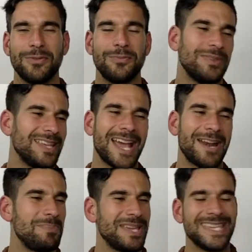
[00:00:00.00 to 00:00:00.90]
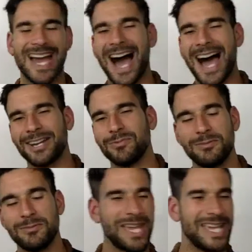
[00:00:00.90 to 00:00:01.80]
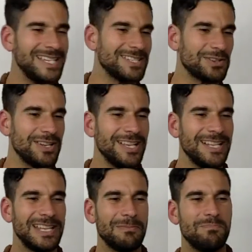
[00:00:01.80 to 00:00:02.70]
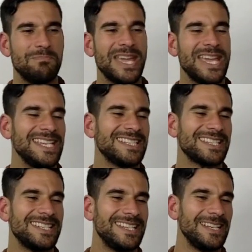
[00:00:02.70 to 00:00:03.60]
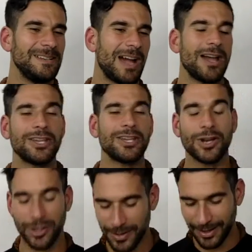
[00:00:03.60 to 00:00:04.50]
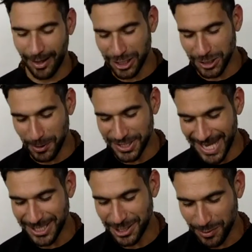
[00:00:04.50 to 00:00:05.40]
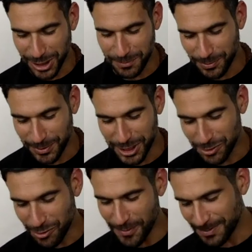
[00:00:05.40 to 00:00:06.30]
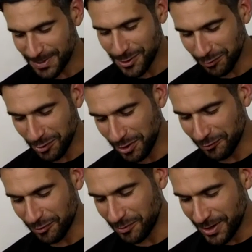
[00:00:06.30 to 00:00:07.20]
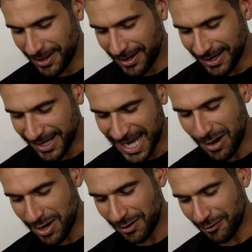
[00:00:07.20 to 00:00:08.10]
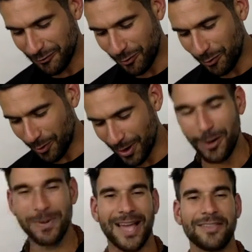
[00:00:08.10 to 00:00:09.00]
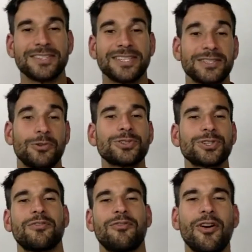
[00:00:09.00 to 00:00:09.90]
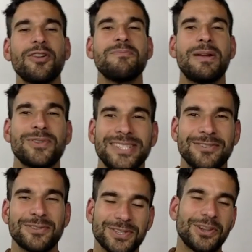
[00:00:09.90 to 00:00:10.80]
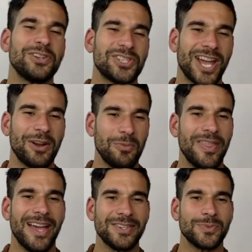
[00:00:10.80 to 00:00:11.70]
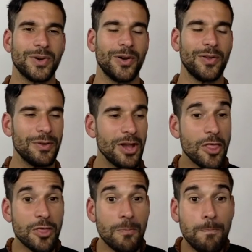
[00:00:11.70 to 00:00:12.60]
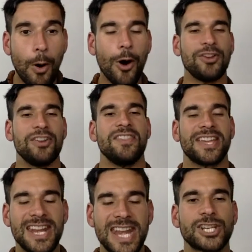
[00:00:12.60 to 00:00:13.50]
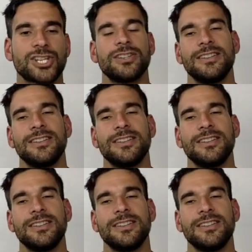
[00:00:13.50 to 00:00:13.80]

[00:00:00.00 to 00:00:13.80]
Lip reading: he had a big garden with peas and beans, and I suppose to answer the question, just describe something you have learned from caring for or helping others, is also the fond memories that are associated with that as well, and the bond and the connection